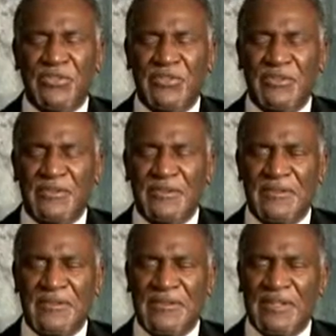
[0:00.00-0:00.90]

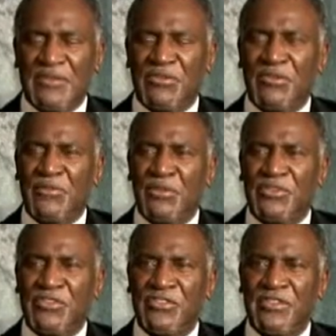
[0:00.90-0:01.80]
was, was
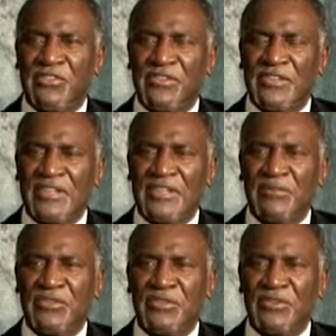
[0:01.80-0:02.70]
almost as if
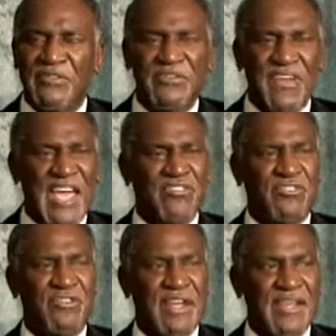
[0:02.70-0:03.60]
he was on a
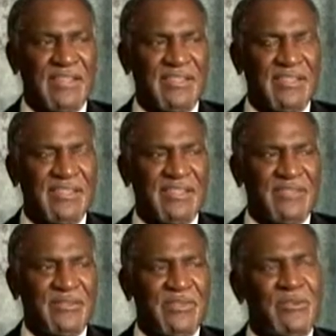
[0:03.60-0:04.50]
fast track.
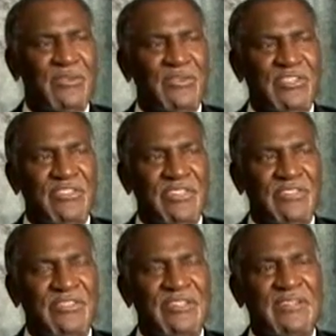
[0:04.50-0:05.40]
It's almost as
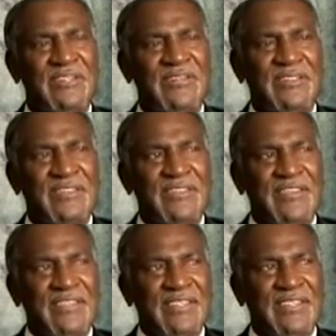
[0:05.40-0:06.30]
if uh,
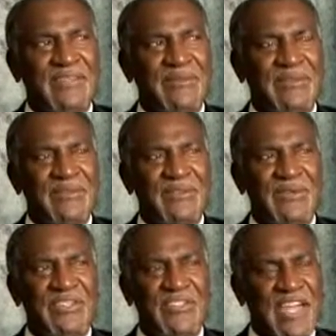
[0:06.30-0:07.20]
he
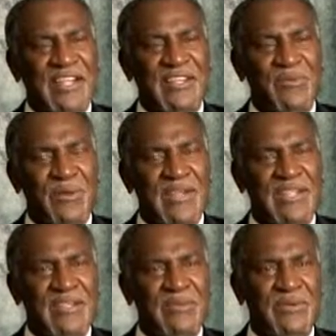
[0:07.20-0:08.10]
knew exactly where
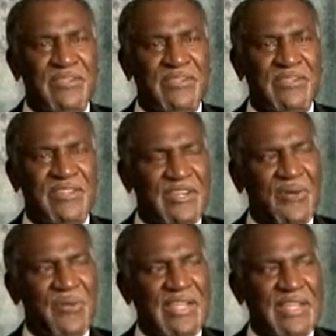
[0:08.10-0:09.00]
he was uh,
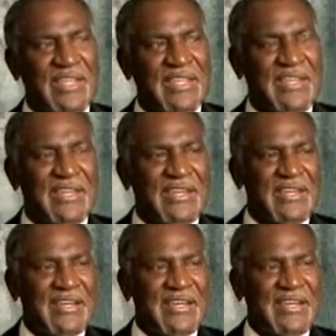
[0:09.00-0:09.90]
going
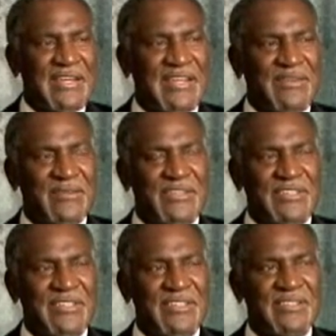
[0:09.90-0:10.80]
uh, and
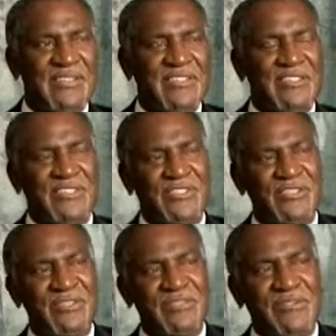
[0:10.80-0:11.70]
was a little
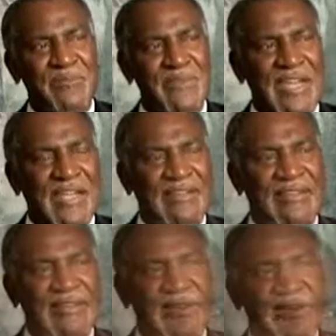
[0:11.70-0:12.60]
undeterred from that.
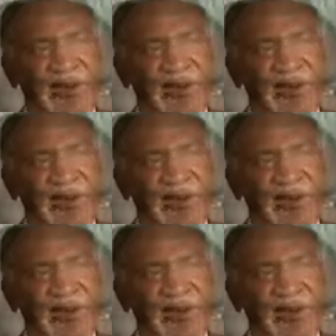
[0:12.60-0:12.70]
Uh,